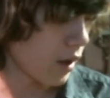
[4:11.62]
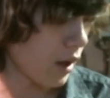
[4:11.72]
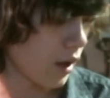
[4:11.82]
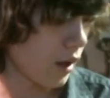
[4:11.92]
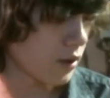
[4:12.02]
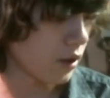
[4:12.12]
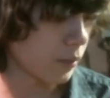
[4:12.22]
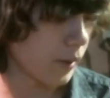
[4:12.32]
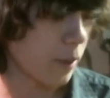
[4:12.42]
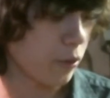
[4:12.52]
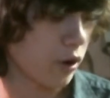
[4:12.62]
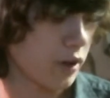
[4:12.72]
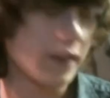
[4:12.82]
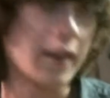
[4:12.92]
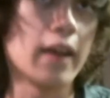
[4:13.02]
and I'll be hammering
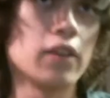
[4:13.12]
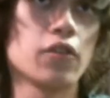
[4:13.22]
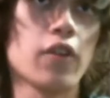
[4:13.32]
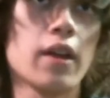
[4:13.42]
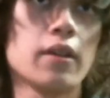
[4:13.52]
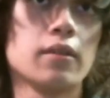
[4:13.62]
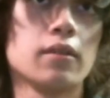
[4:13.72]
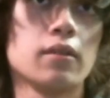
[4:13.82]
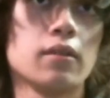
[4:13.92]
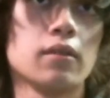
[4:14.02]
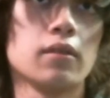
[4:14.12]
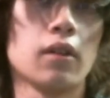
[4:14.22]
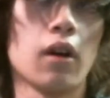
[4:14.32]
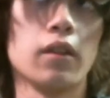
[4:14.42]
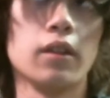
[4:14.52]
onto the 8th fret
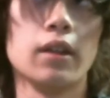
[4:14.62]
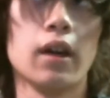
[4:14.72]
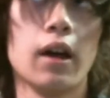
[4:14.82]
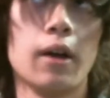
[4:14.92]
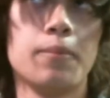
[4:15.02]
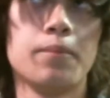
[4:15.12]
on the